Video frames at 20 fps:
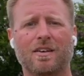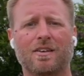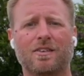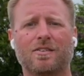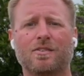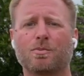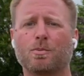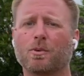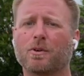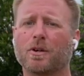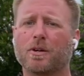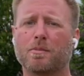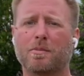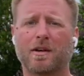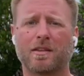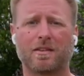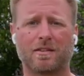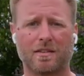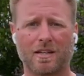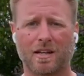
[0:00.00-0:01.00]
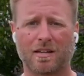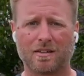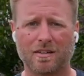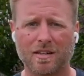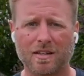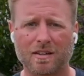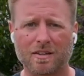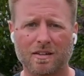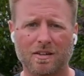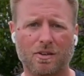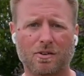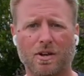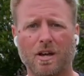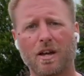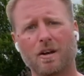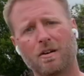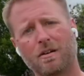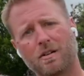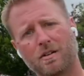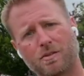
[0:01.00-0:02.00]
You just worry about the technique that you're
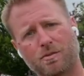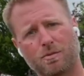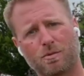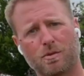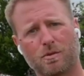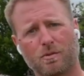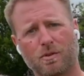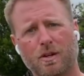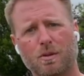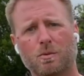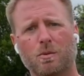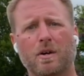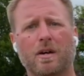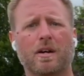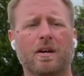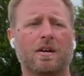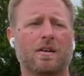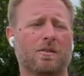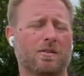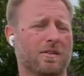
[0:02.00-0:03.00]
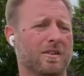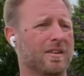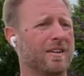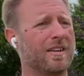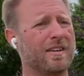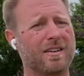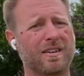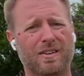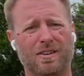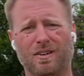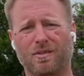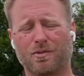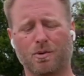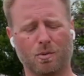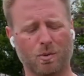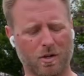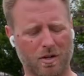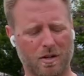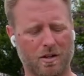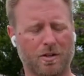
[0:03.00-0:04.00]
carrying through the runway, or, you know, if
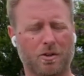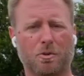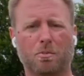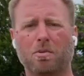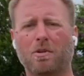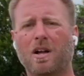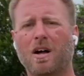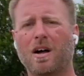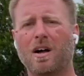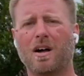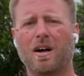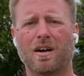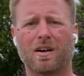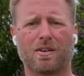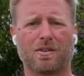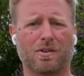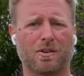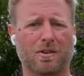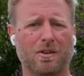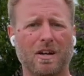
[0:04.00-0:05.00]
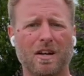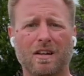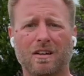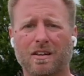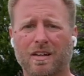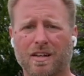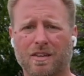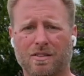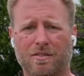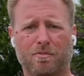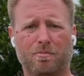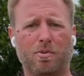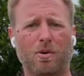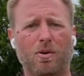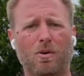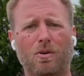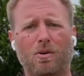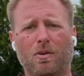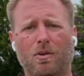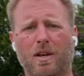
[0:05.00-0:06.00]
you're working on your block or length of
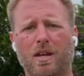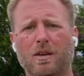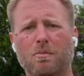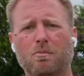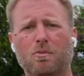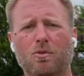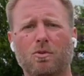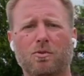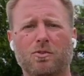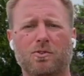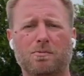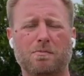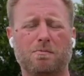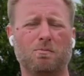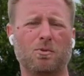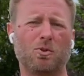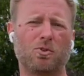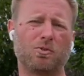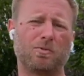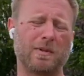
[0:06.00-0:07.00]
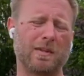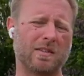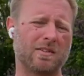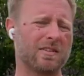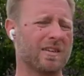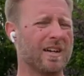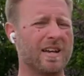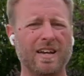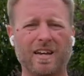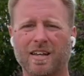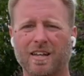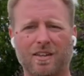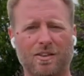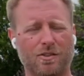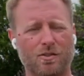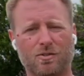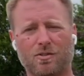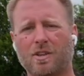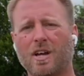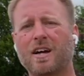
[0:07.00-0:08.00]
pull, hip movements,
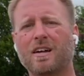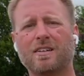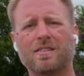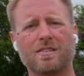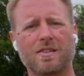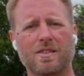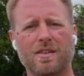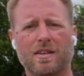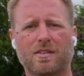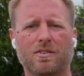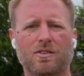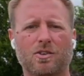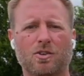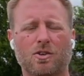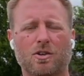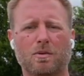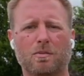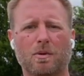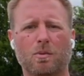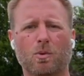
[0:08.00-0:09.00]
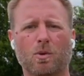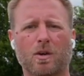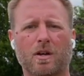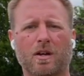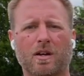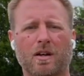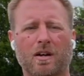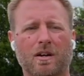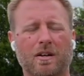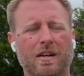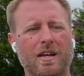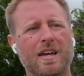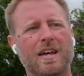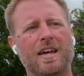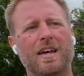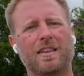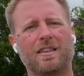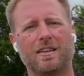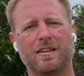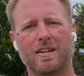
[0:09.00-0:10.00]
there's tons of things that you could be working on
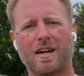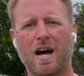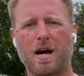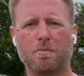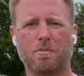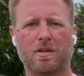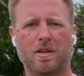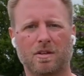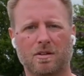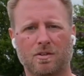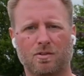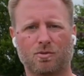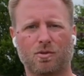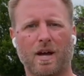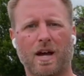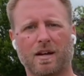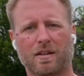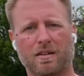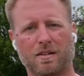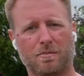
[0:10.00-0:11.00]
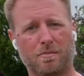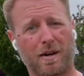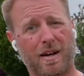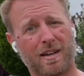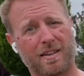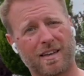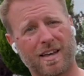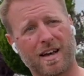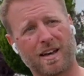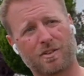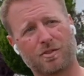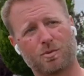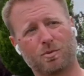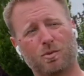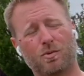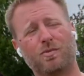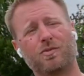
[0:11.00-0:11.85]
and then not being distracted by the actual